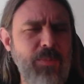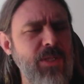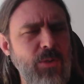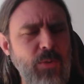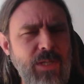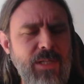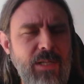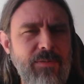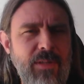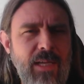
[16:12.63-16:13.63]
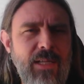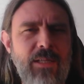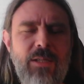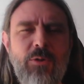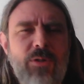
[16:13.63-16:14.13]
but it's quick enough that
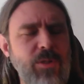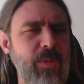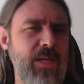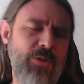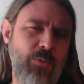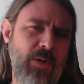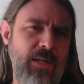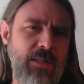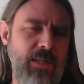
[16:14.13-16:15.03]
you might as well.